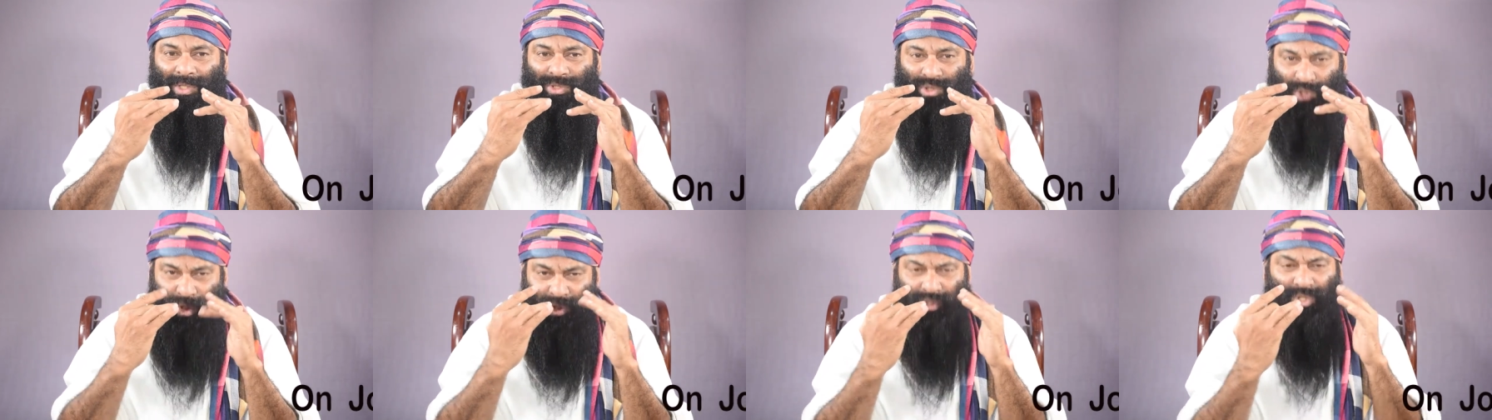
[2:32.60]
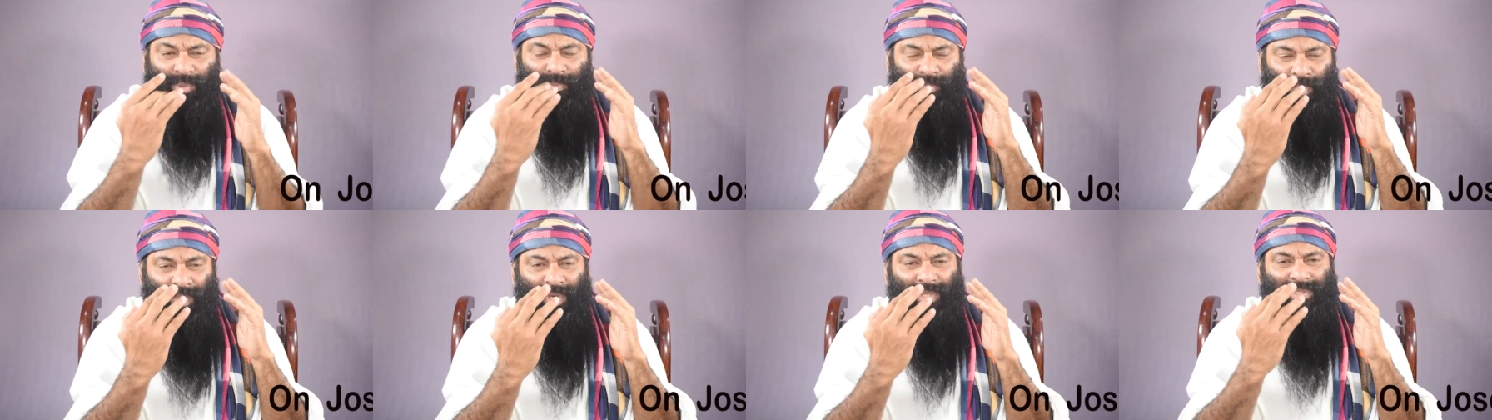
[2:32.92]

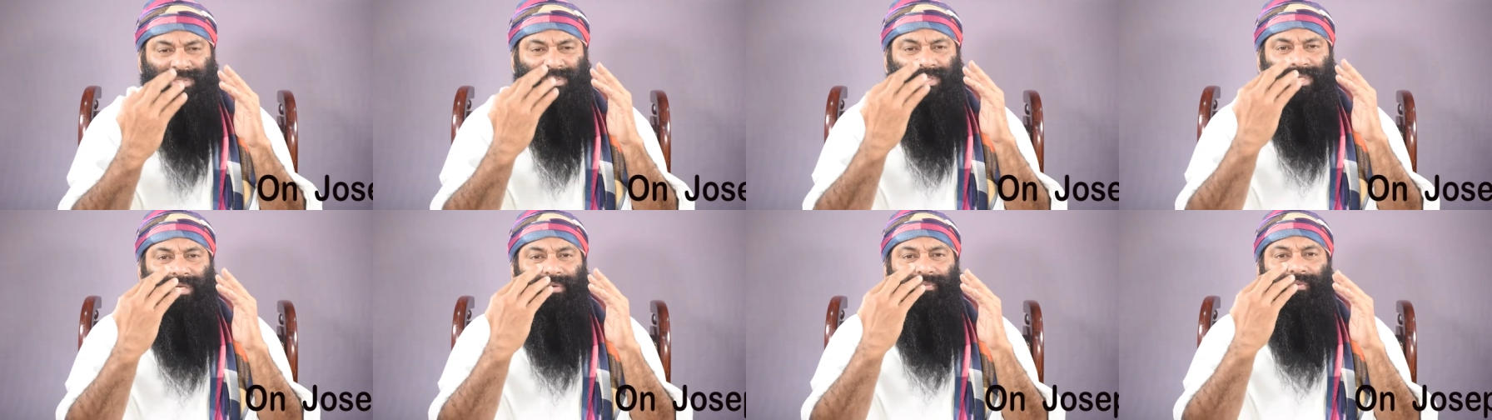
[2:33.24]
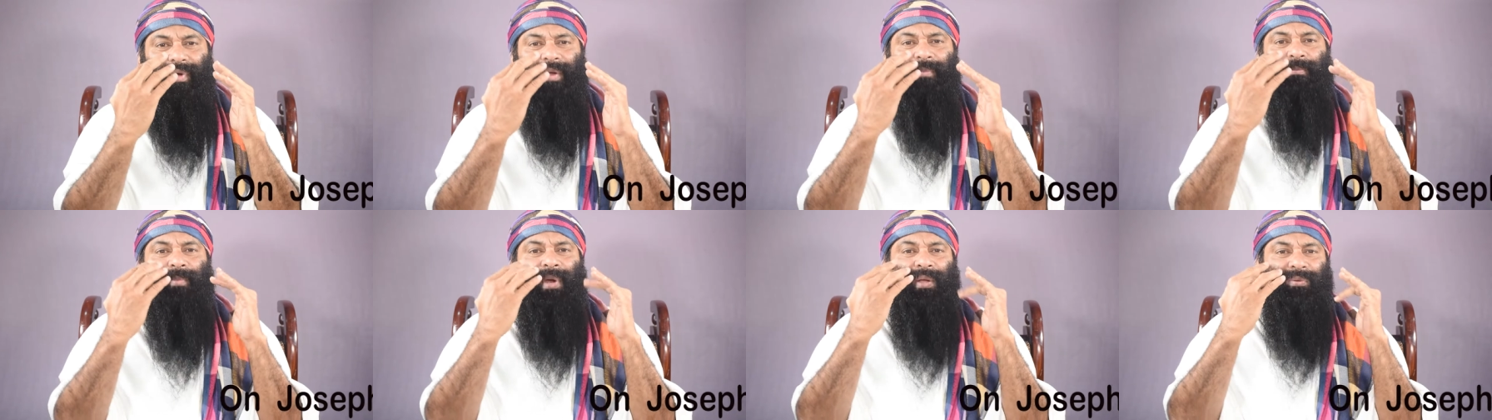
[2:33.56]
Joseph Pulitzer,
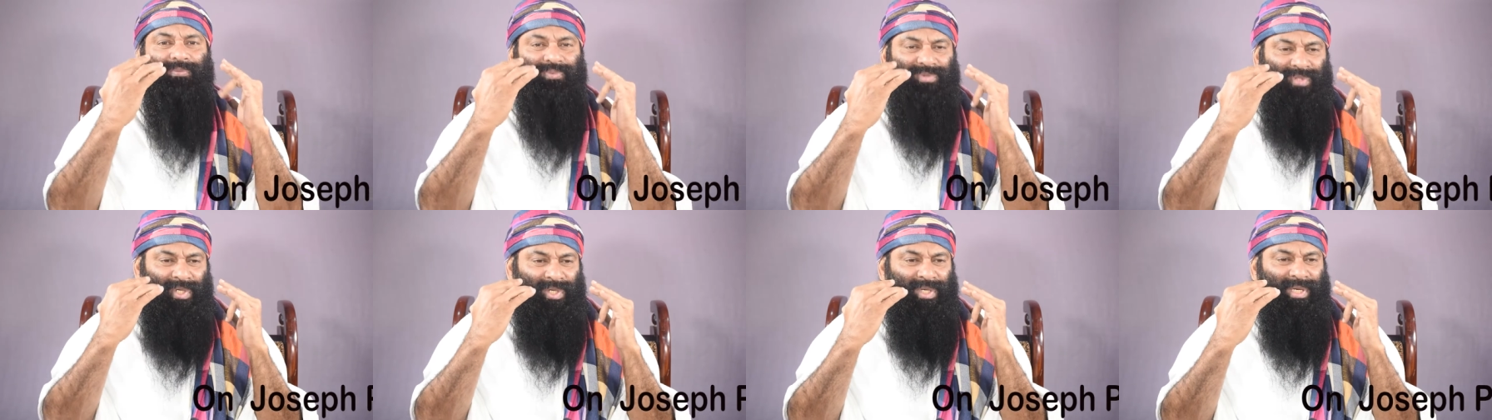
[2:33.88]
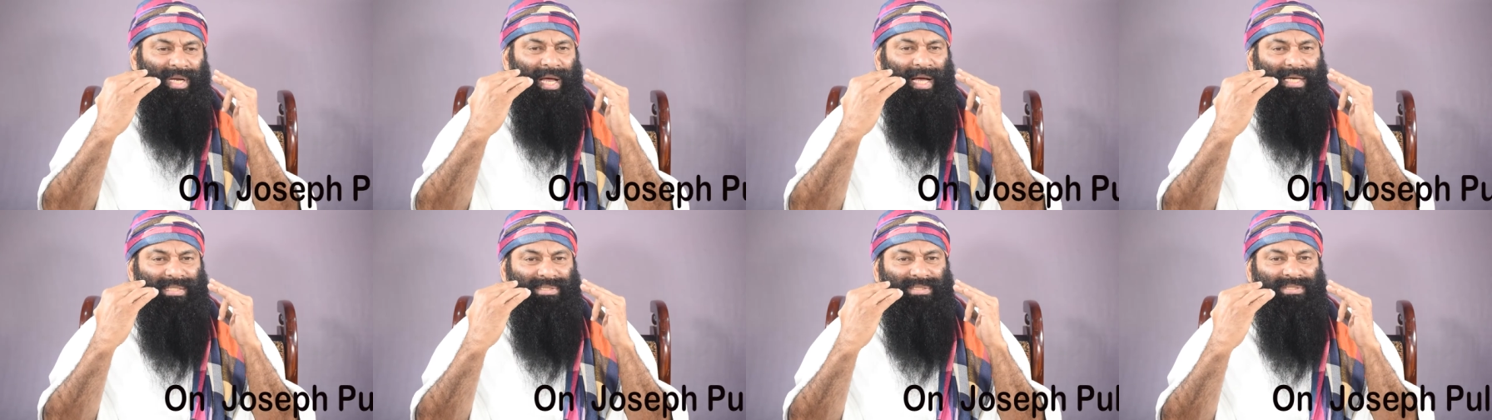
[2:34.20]
when my
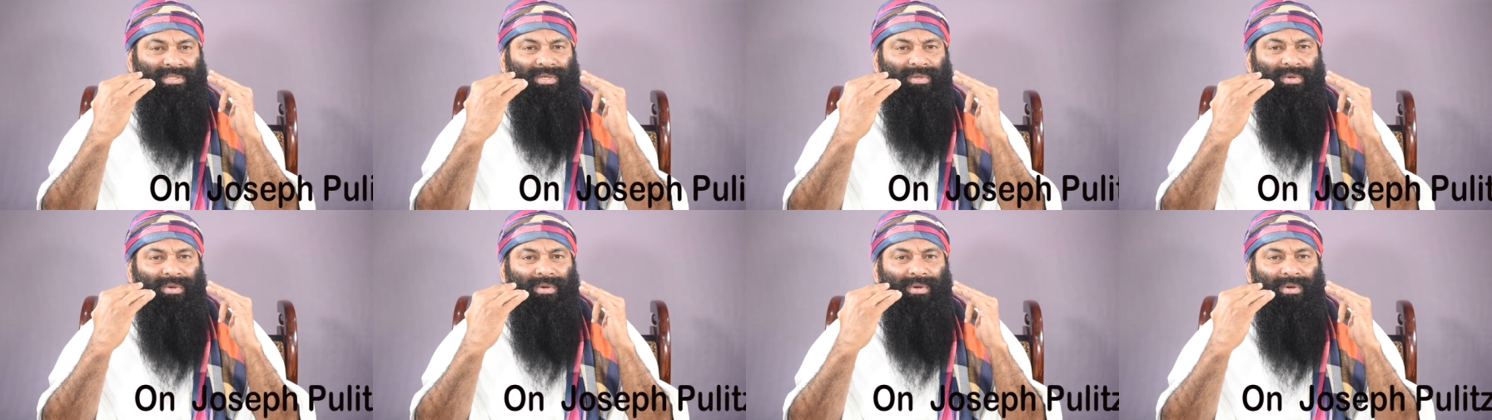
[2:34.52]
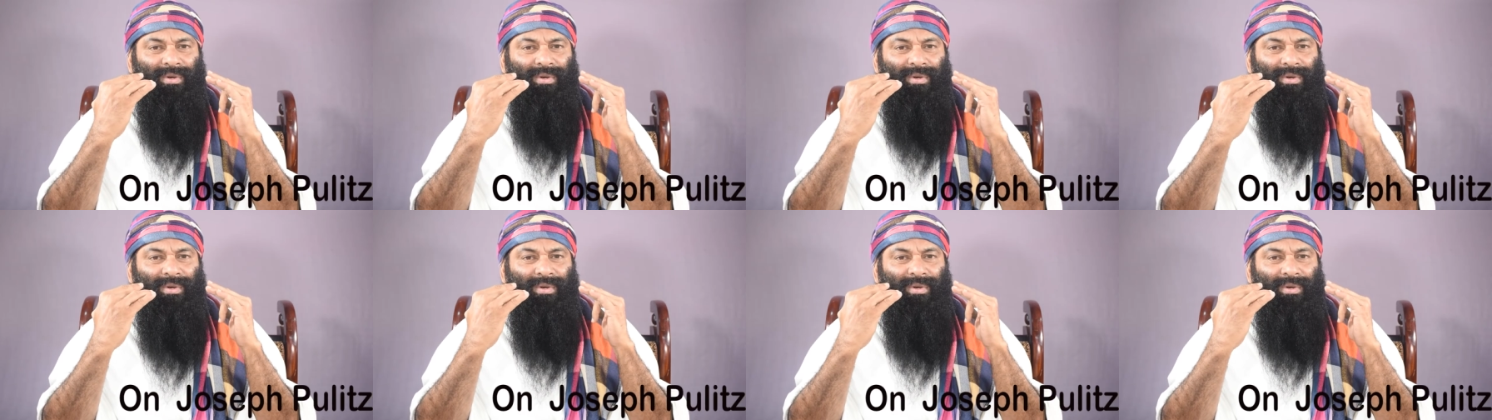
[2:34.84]
children ask,